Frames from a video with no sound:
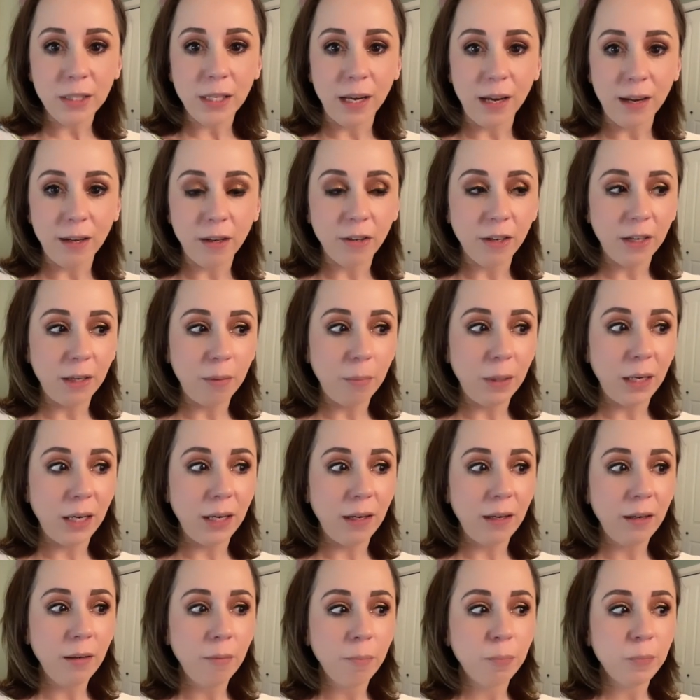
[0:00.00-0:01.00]
slandering
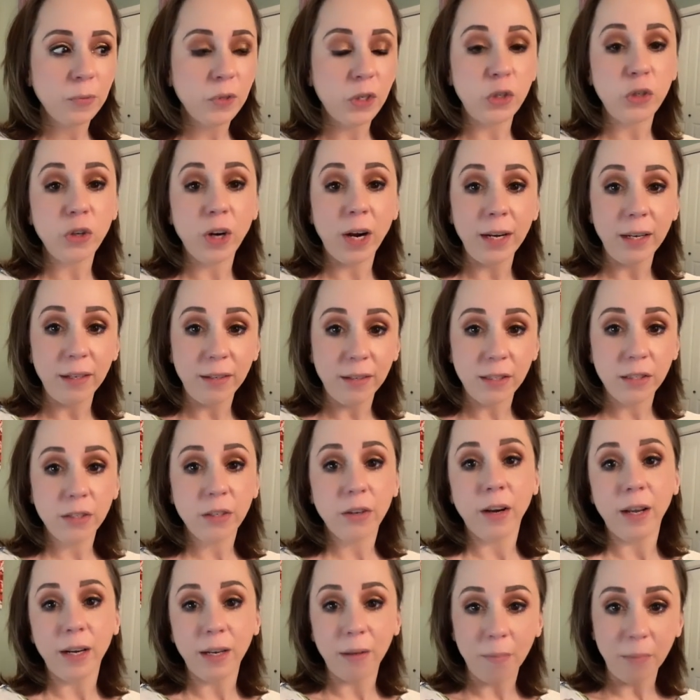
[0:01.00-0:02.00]
me to try to
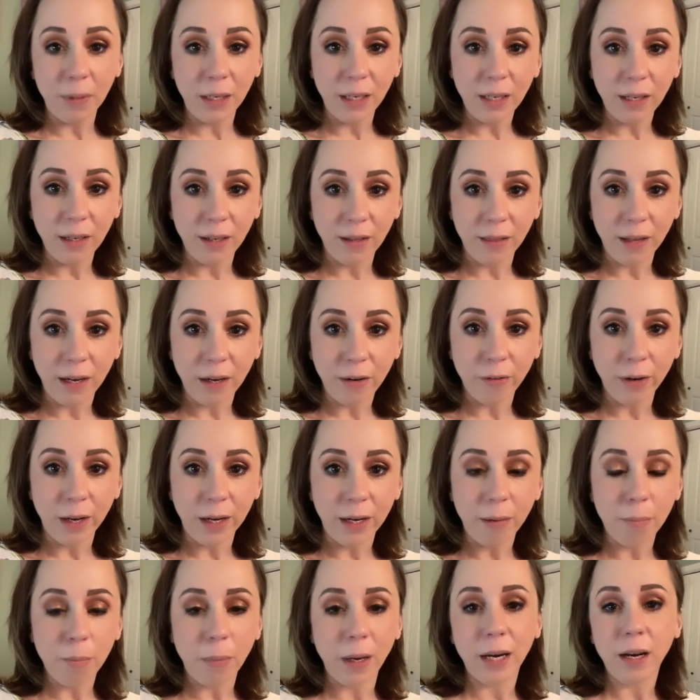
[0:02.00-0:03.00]
discredit me in that
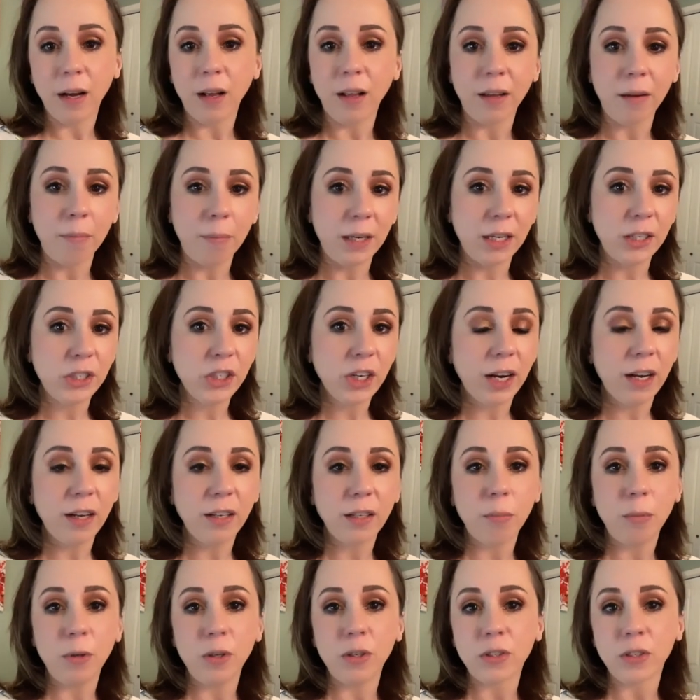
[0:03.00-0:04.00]
Reddit by calling me a child
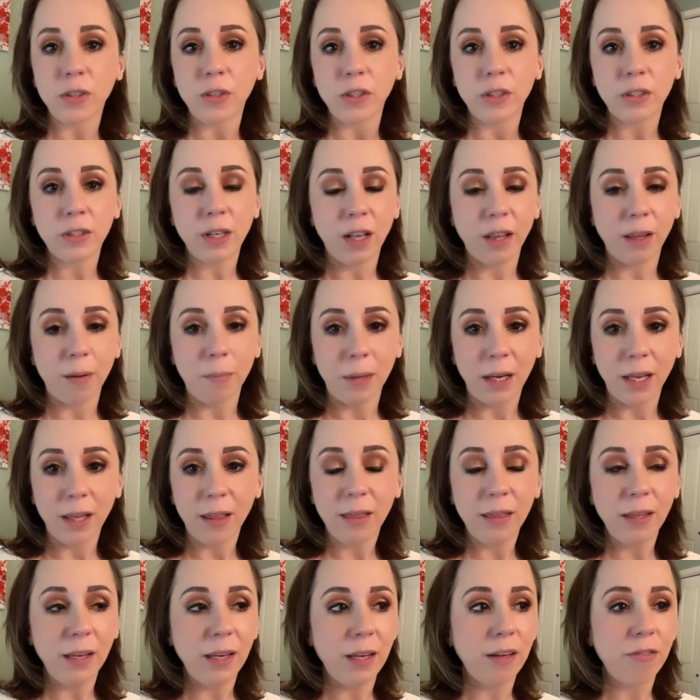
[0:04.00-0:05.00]
abuser, calling me a
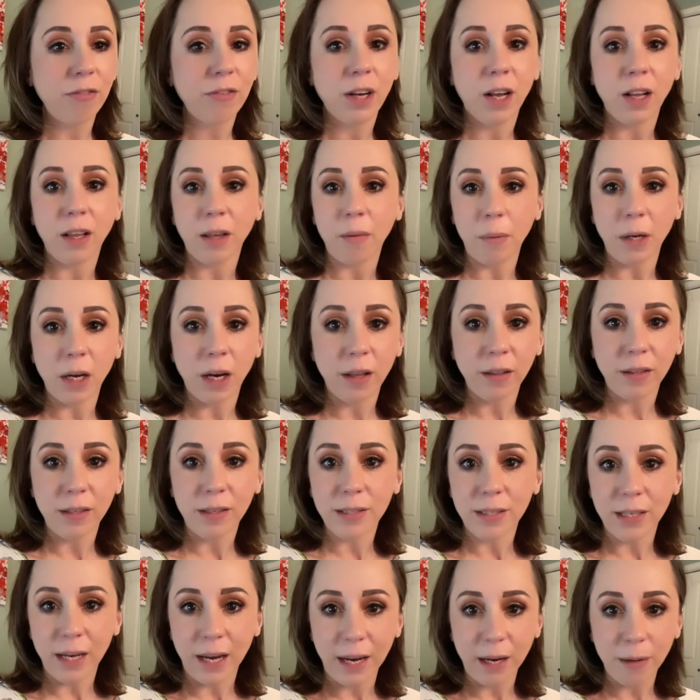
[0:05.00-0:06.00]
thief, calling me all these
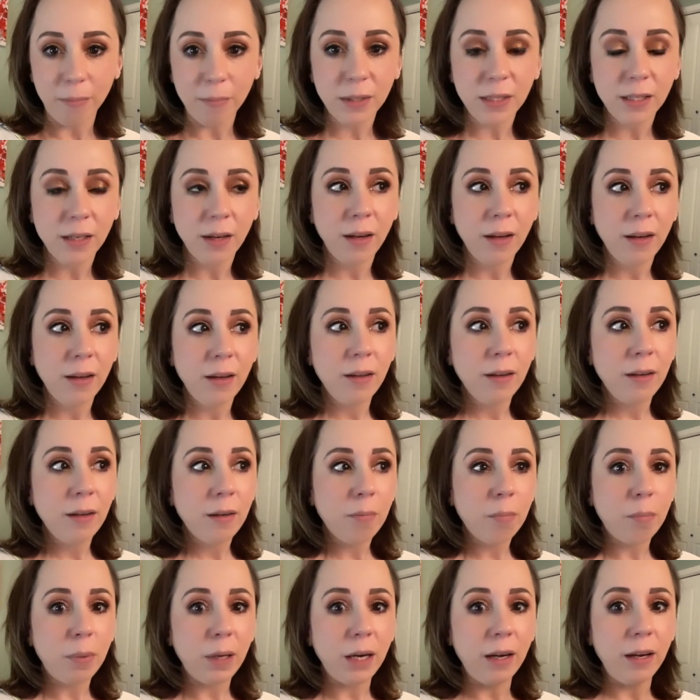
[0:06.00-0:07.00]
names.
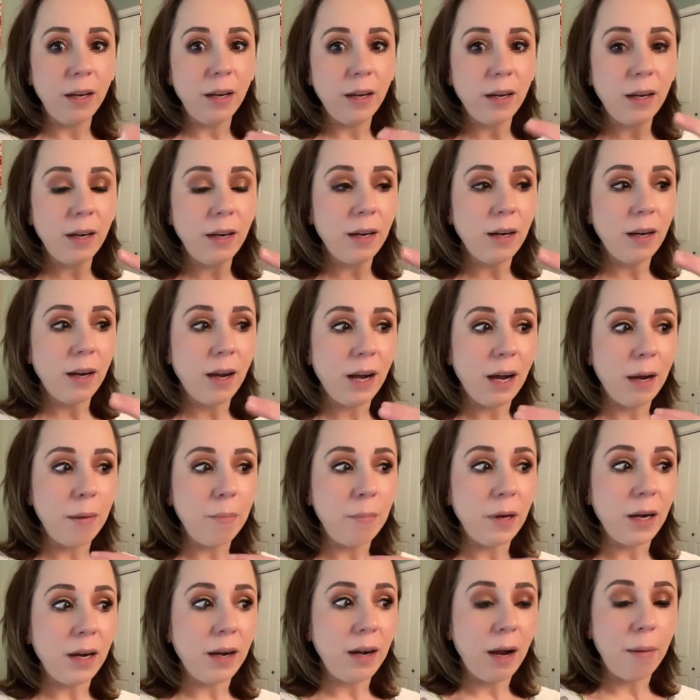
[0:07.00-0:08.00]
But
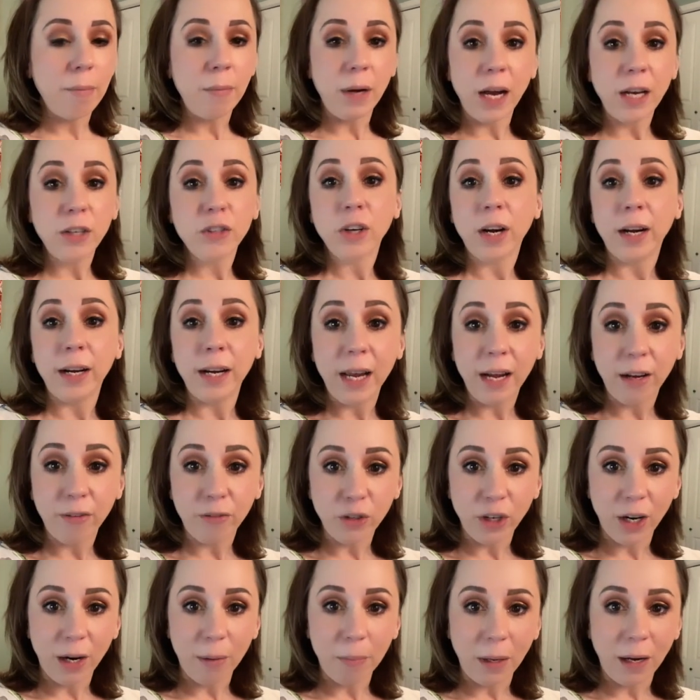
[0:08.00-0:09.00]
I'm I'm not trying to have
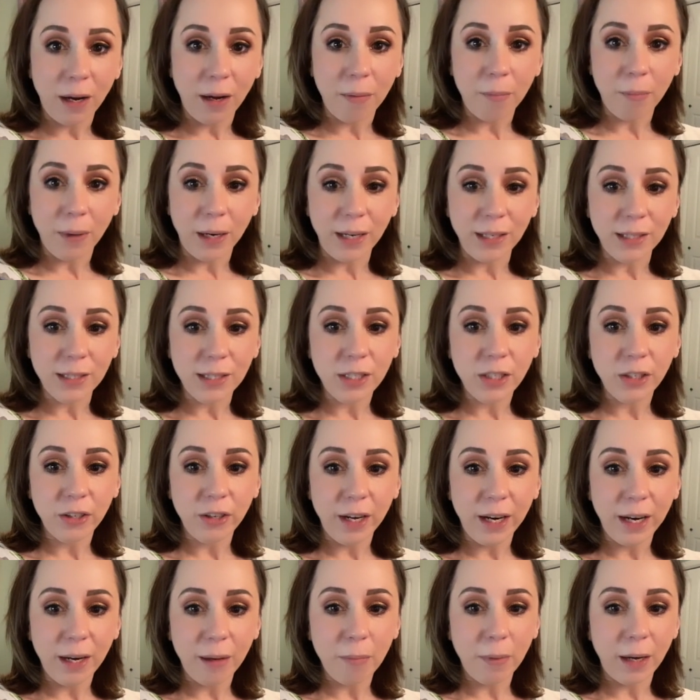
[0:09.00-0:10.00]
drama on my
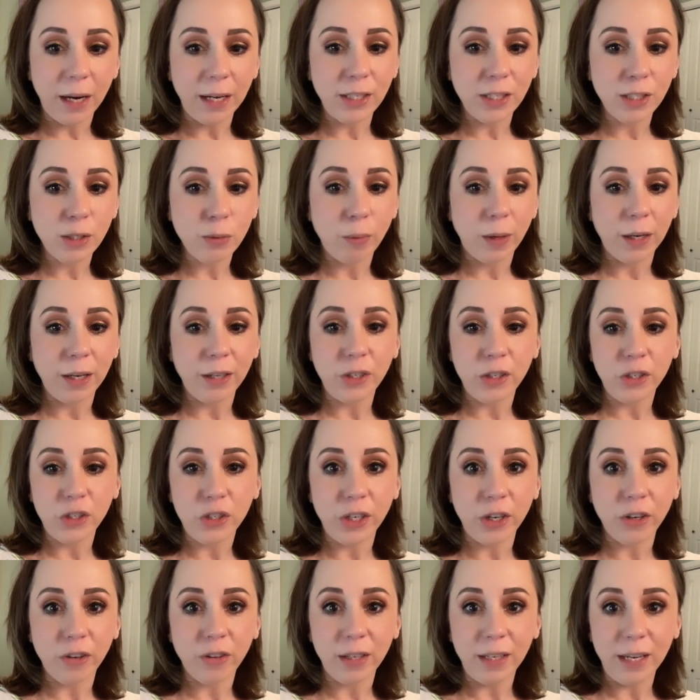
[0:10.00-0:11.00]
Instagram. I just wanted to
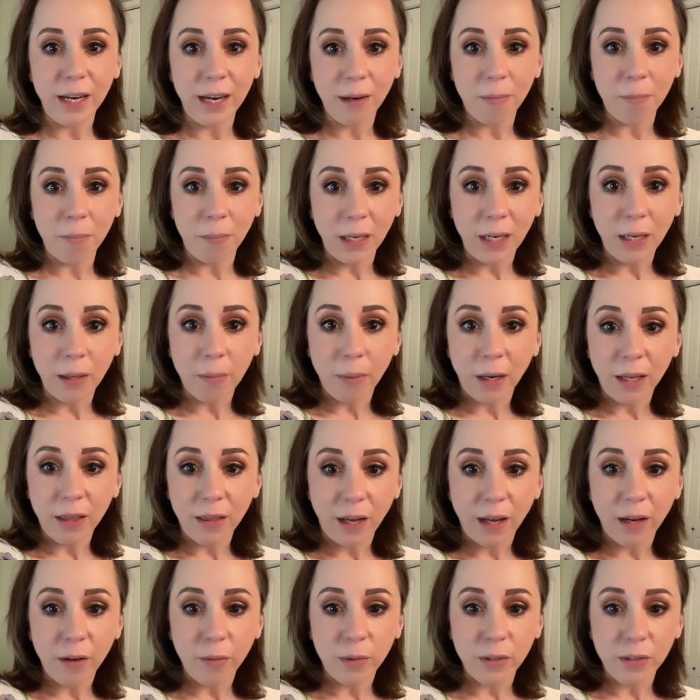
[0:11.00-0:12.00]
share the damn meme. I
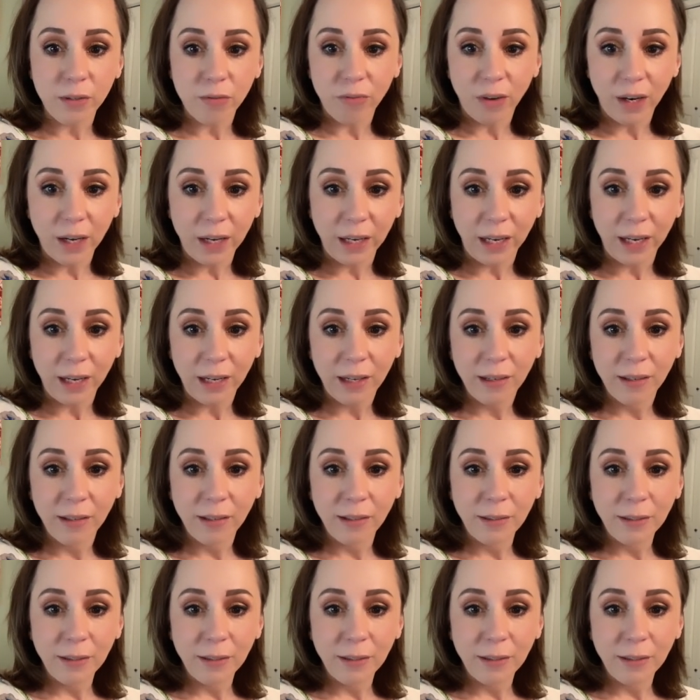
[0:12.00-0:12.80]
thought it was funny.